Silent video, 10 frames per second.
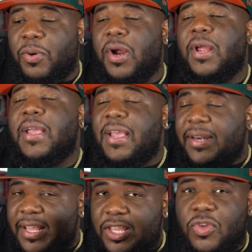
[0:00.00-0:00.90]
part
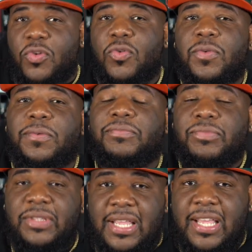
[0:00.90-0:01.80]
that you
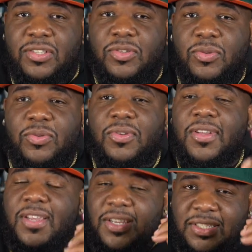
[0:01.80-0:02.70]
need to
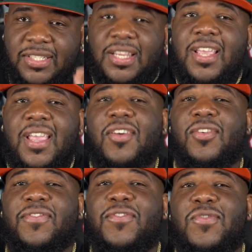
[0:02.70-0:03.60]

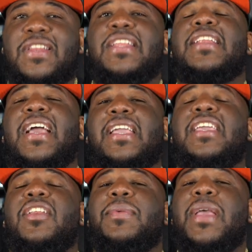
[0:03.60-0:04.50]
chill if you did not
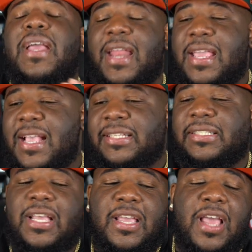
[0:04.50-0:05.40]
get them. Now,
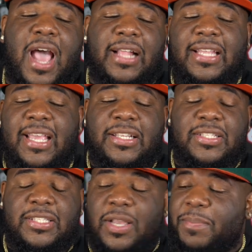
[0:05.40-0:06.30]
yes, I think
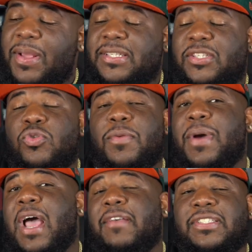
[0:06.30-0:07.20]
some places you could
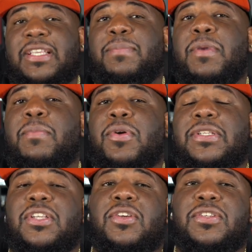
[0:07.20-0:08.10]
buy. I've seen people in
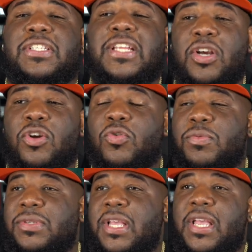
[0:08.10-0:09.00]
certain sneaker groups,